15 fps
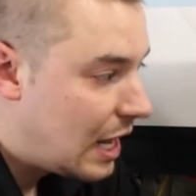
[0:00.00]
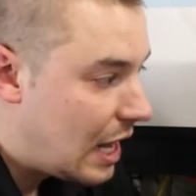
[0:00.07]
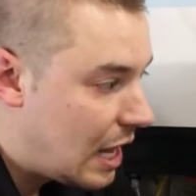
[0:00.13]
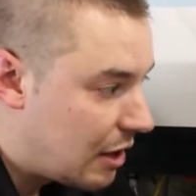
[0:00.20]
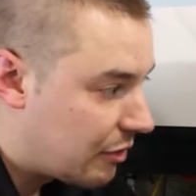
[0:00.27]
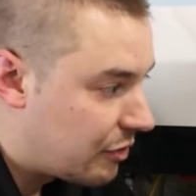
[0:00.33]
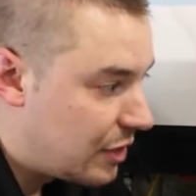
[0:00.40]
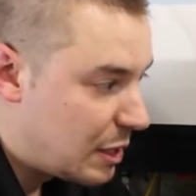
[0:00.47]

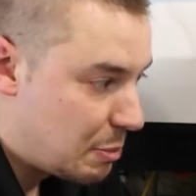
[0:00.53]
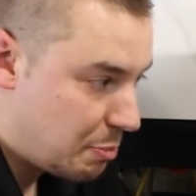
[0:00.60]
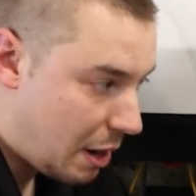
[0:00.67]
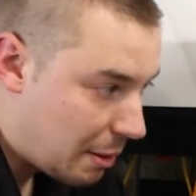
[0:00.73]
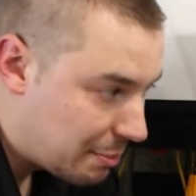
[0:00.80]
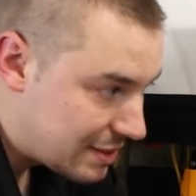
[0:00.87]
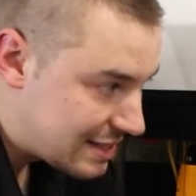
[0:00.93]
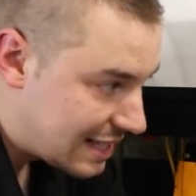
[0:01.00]
If the
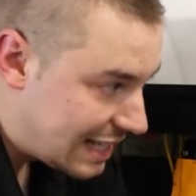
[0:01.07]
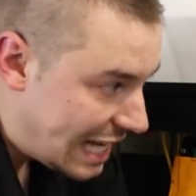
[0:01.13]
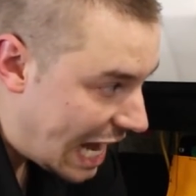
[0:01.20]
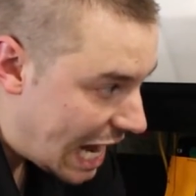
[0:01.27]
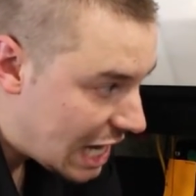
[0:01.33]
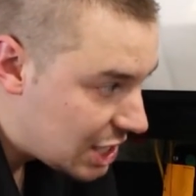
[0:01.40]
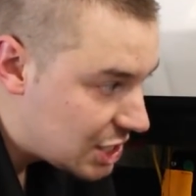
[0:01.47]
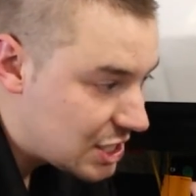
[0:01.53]
pump is
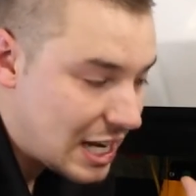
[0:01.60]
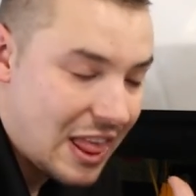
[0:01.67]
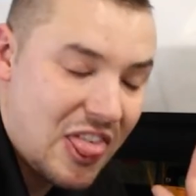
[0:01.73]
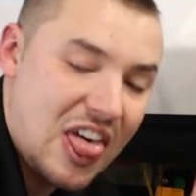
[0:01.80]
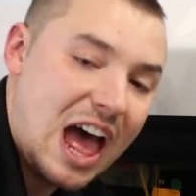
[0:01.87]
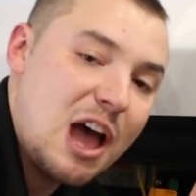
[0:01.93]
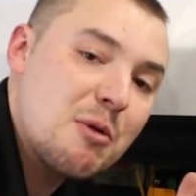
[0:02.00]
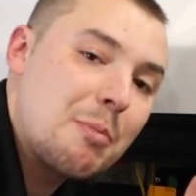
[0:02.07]
engaged and
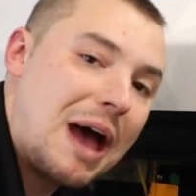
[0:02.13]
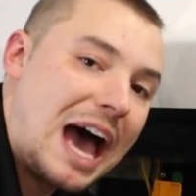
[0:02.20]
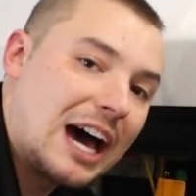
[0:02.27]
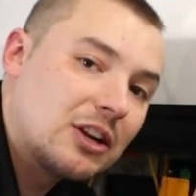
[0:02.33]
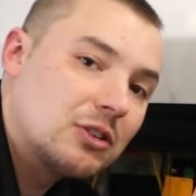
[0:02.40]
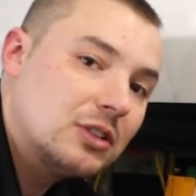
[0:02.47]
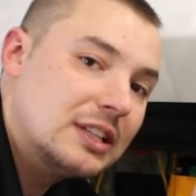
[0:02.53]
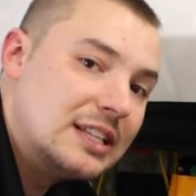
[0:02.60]
that
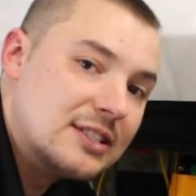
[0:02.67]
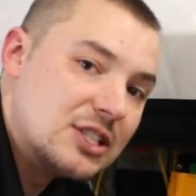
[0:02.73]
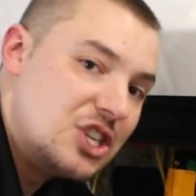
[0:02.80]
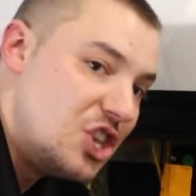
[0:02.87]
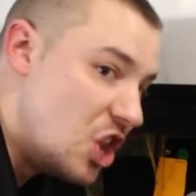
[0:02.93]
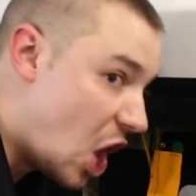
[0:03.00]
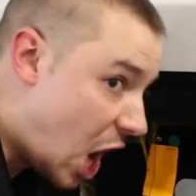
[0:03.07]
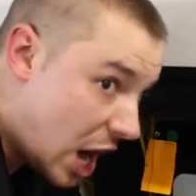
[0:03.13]
paddle is
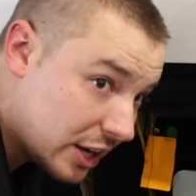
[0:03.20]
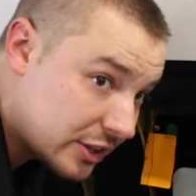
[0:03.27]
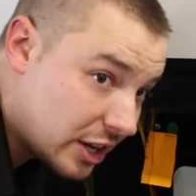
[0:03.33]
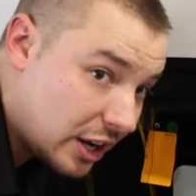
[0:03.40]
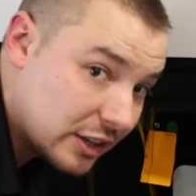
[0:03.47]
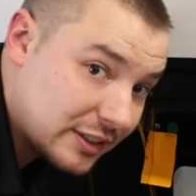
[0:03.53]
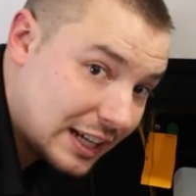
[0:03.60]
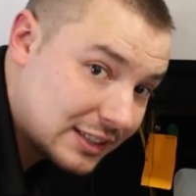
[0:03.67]
not
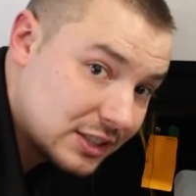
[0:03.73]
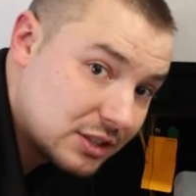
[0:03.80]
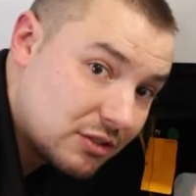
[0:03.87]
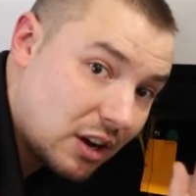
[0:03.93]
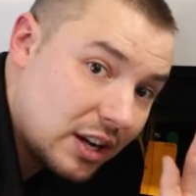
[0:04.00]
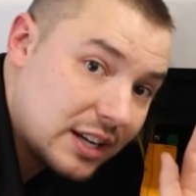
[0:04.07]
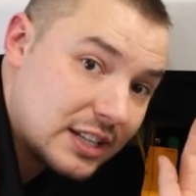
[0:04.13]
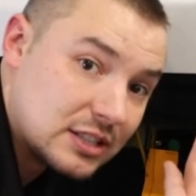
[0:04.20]
contacting the
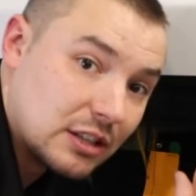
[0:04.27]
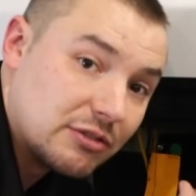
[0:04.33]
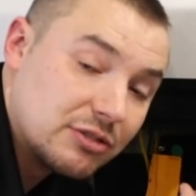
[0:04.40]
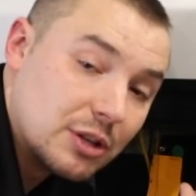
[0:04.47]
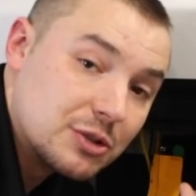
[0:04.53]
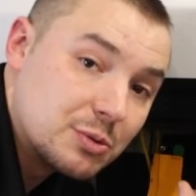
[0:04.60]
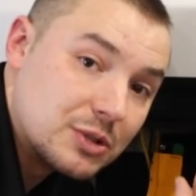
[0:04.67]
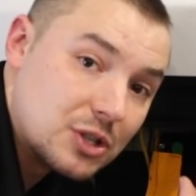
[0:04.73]
rod, it's a
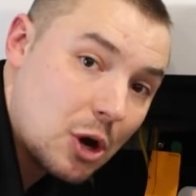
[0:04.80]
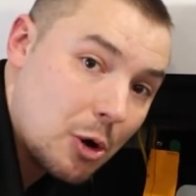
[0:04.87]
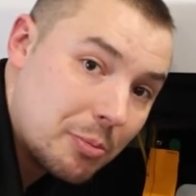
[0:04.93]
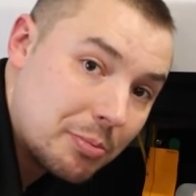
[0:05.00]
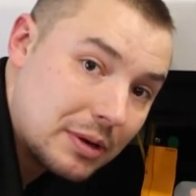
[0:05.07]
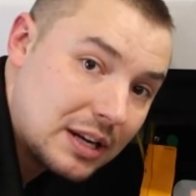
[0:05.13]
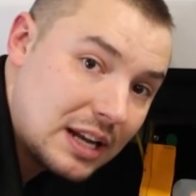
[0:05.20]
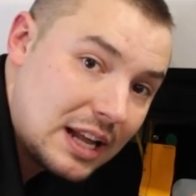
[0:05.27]
flow switch
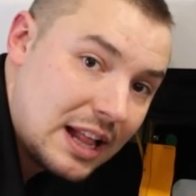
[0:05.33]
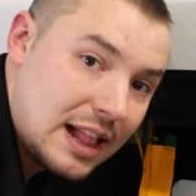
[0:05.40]
open,